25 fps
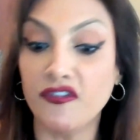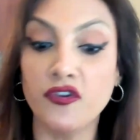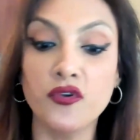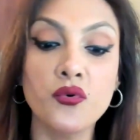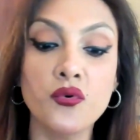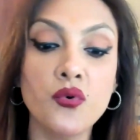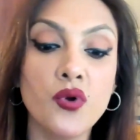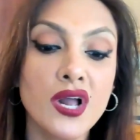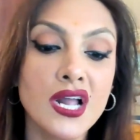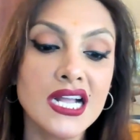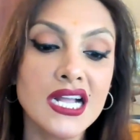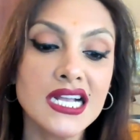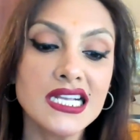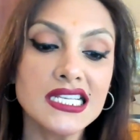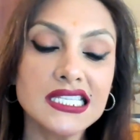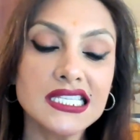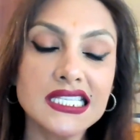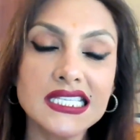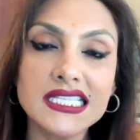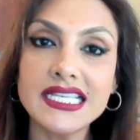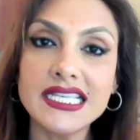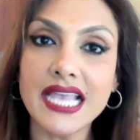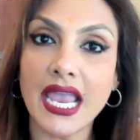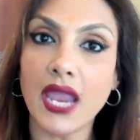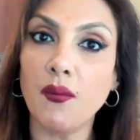You
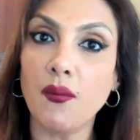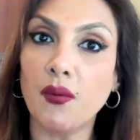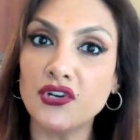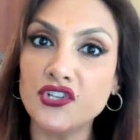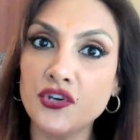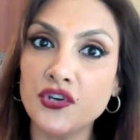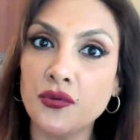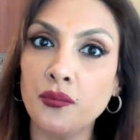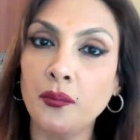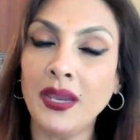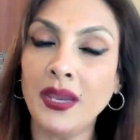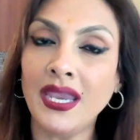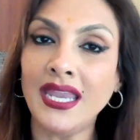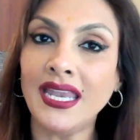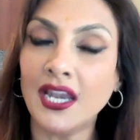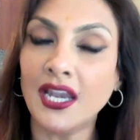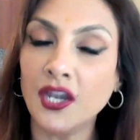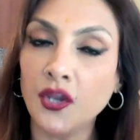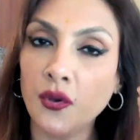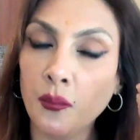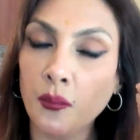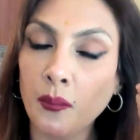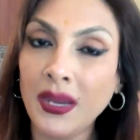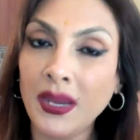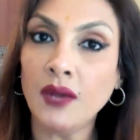say what you mean, and
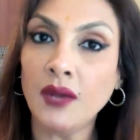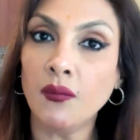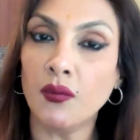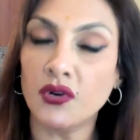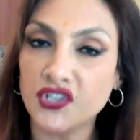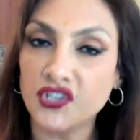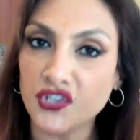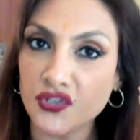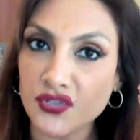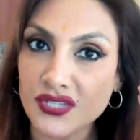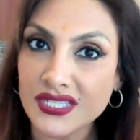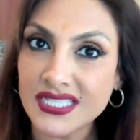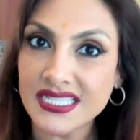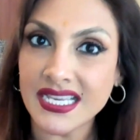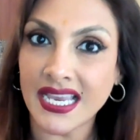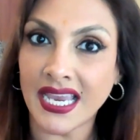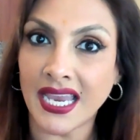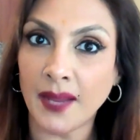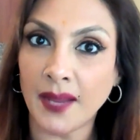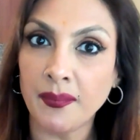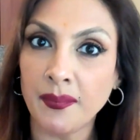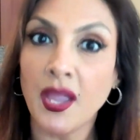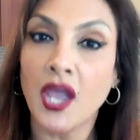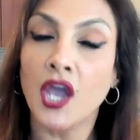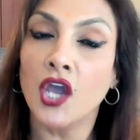you mean what you say.